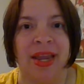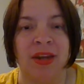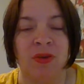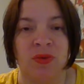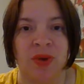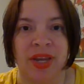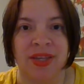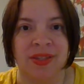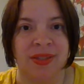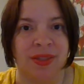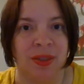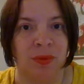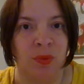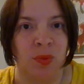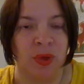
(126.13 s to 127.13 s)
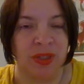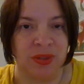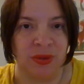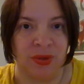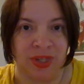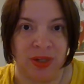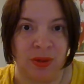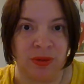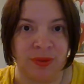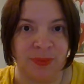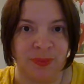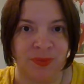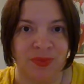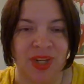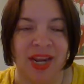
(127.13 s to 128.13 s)
and raised in Puerto Rico,
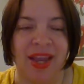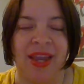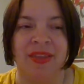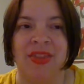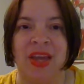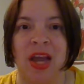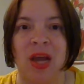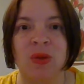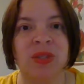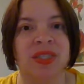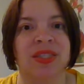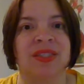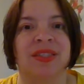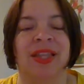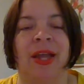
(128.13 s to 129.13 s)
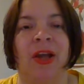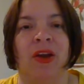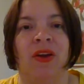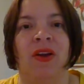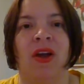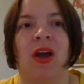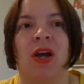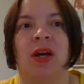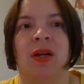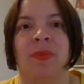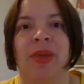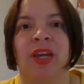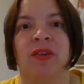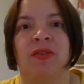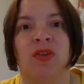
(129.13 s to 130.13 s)
and the houses there are
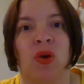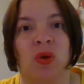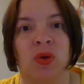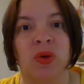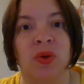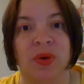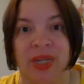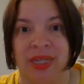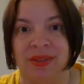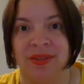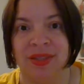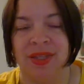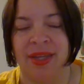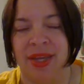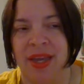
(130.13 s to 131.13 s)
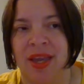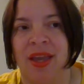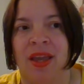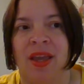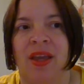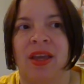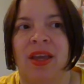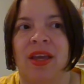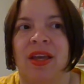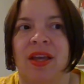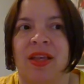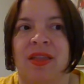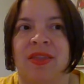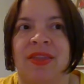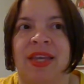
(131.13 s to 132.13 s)
made of concrete.
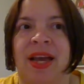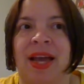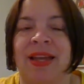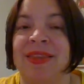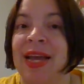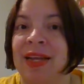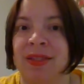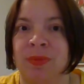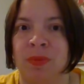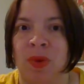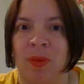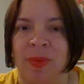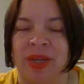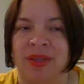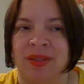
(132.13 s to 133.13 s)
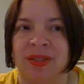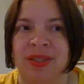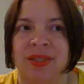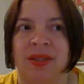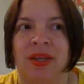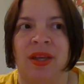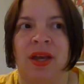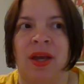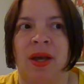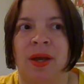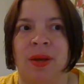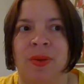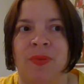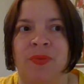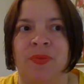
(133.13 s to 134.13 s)
At that moment,
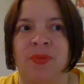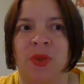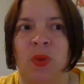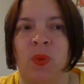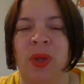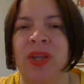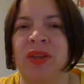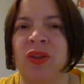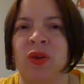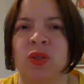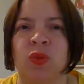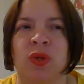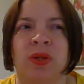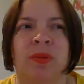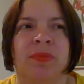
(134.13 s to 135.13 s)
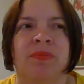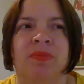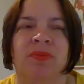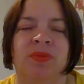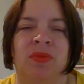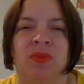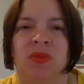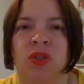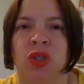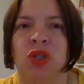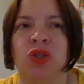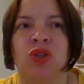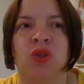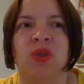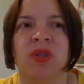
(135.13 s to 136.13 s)
windows were
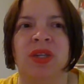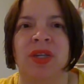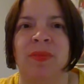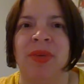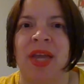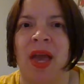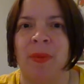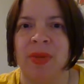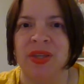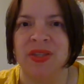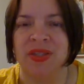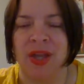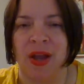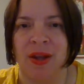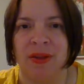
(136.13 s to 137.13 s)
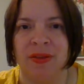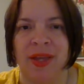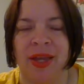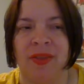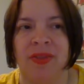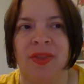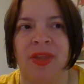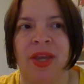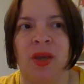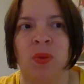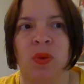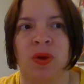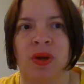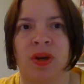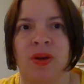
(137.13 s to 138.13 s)
usually Miami style, and they
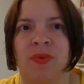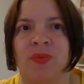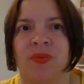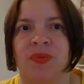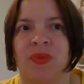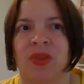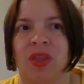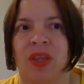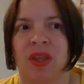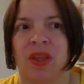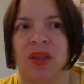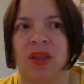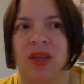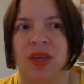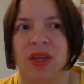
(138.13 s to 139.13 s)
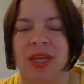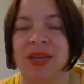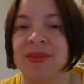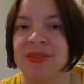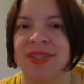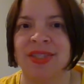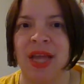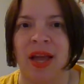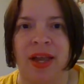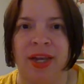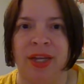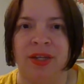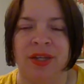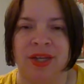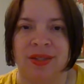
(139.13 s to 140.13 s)
were
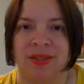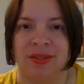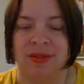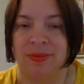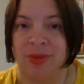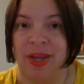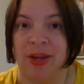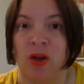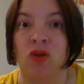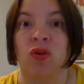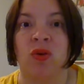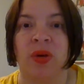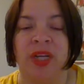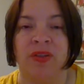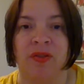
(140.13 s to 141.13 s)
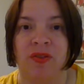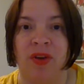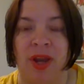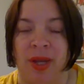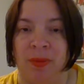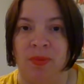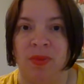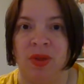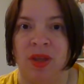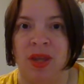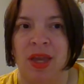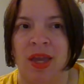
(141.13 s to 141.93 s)
inside a concrete frame.